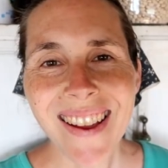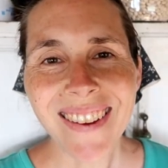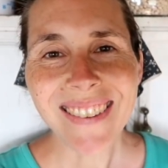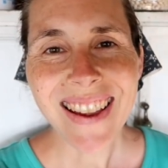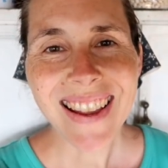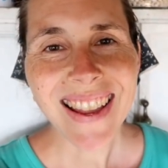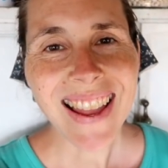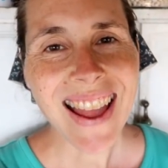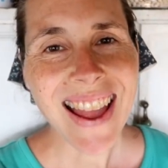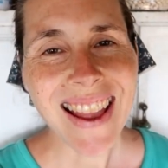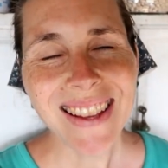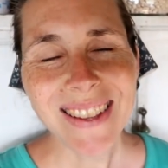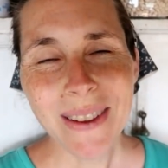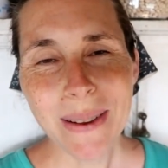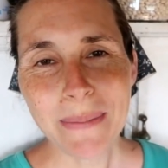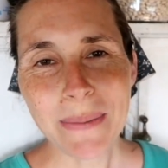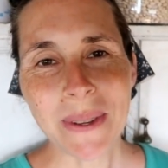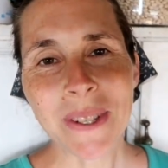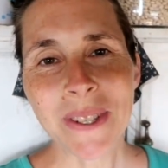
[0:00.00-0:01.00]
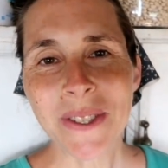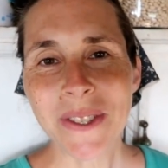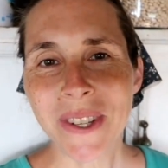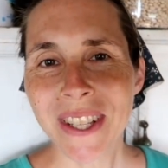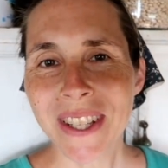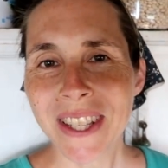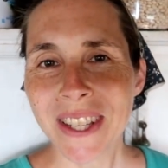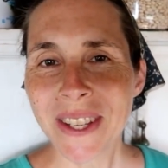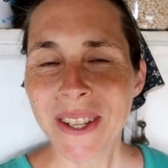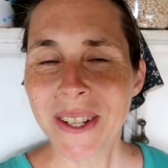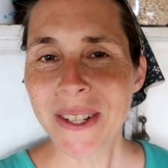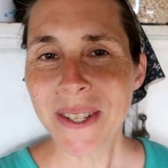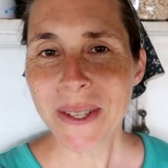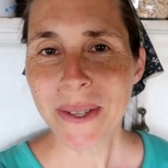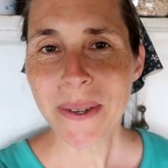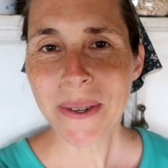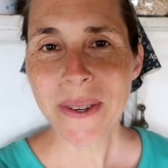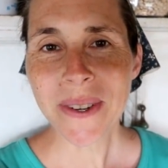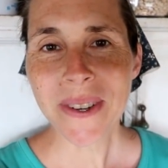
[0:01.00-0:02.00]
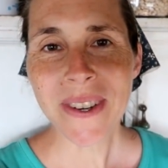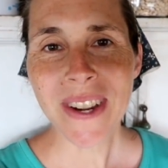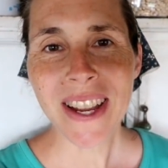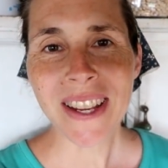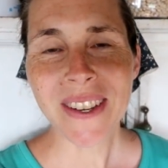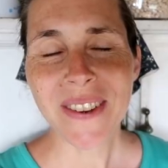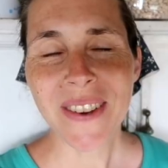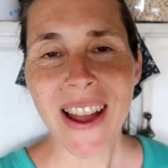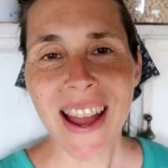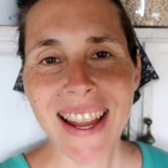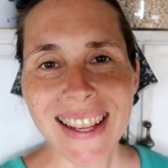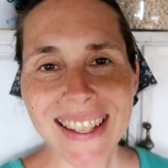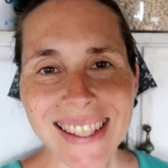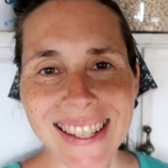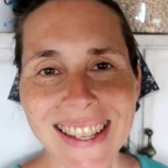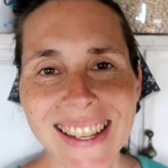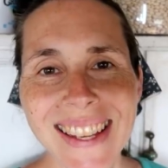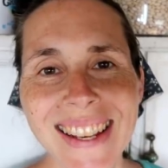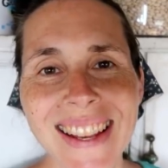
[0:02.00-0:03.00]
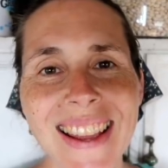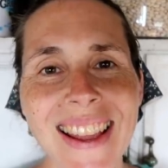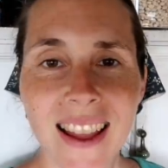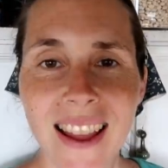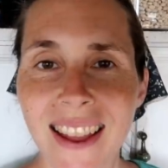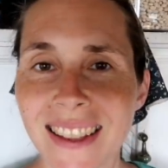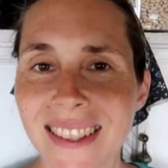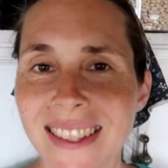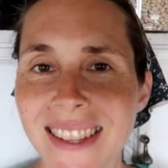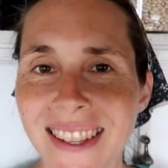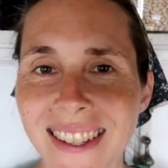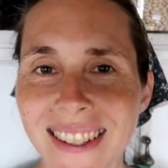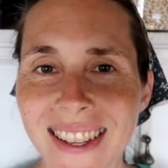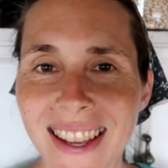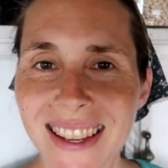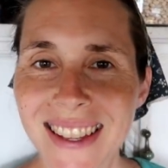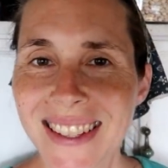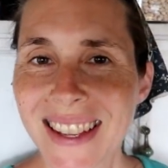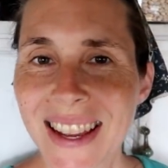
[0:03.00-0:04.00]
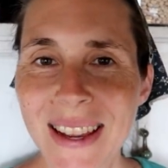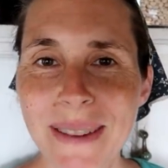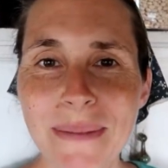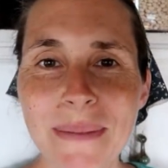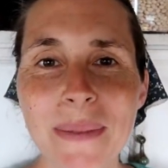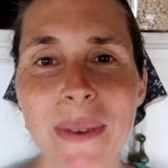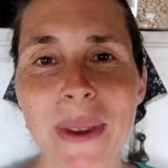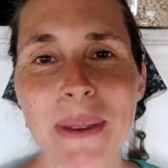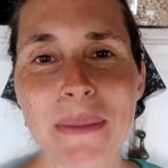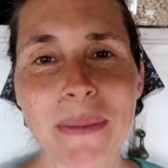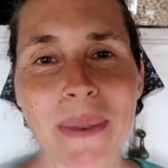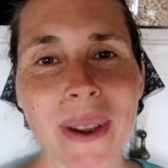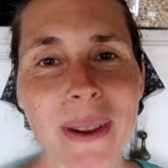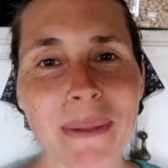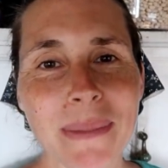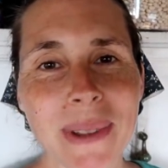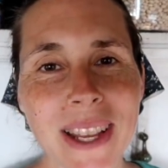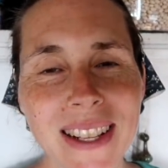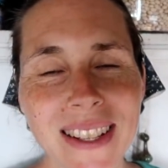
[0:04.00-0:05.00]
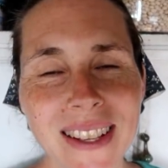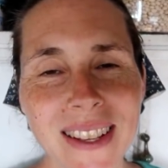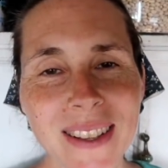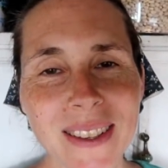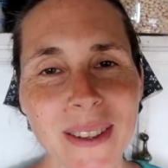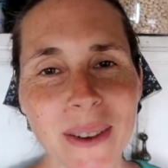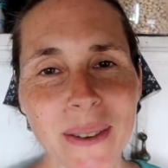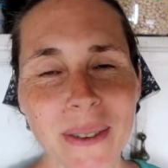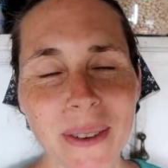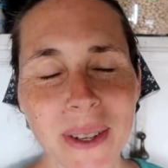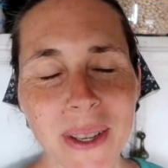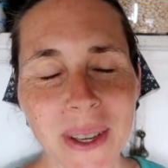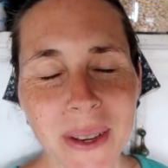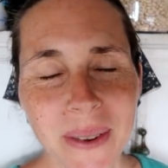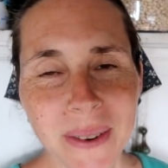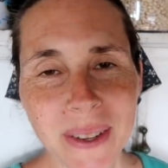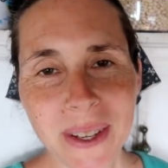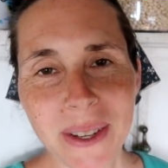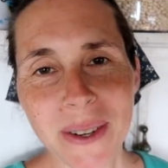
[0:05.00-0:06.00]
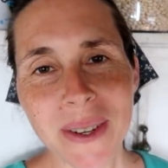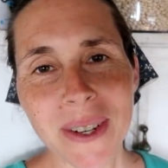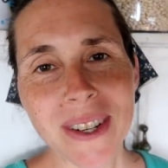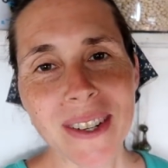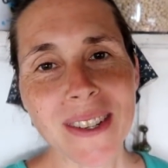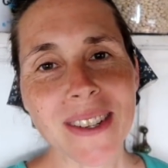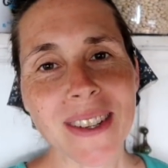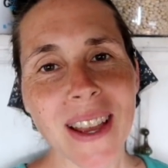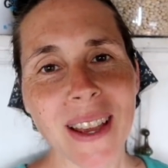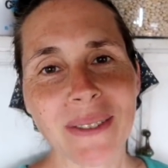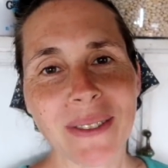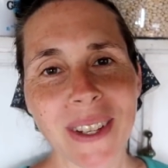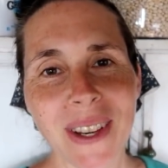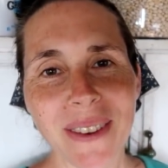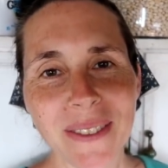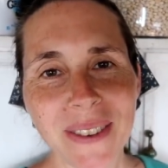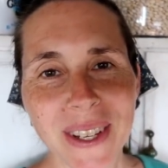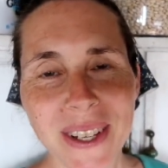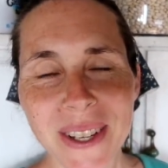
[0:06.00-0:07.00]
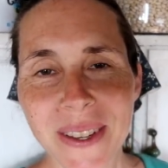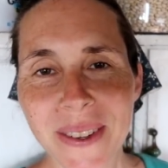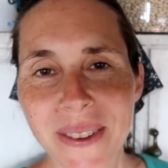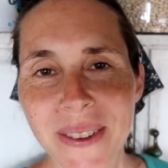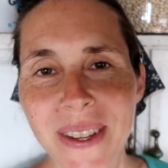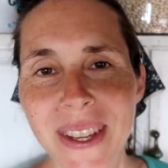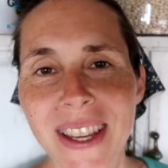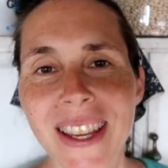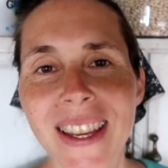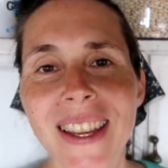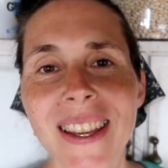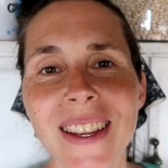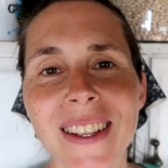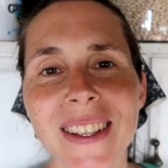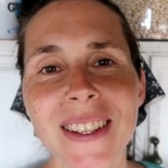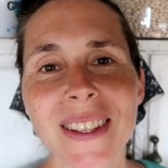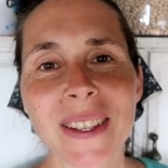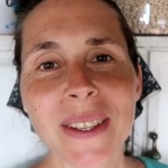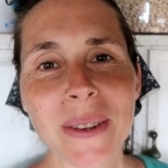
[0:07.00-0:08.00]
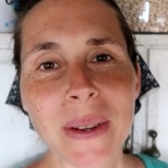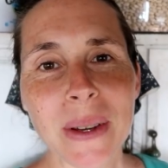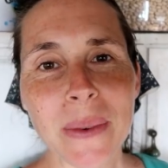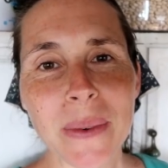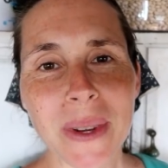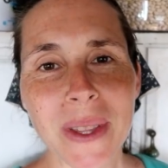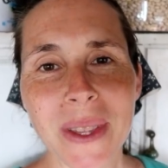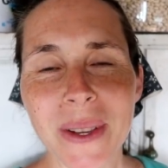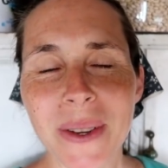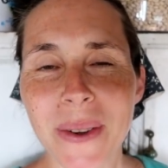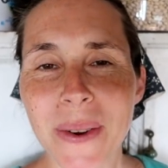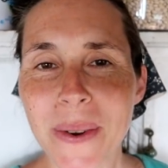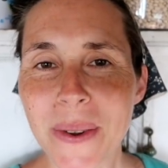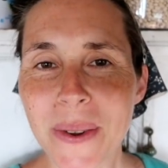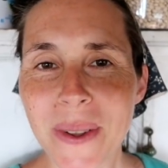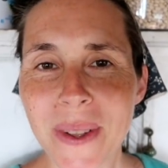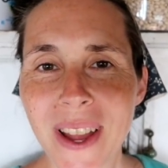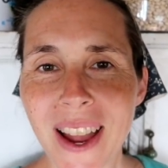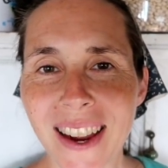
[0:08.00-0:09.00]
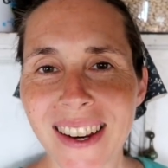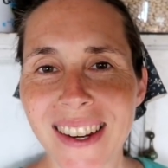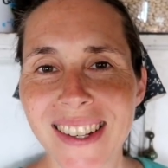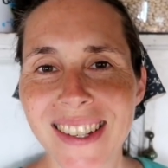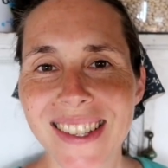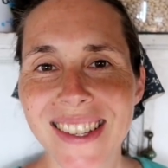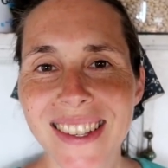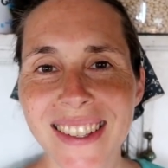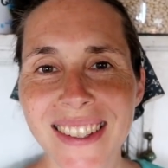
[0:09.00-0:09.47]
Alright guys, hope you enjoyed the yurt tour. I know I did. Until next time, we pray blessings over you and yours, and whatever you do, do it with your whole heart.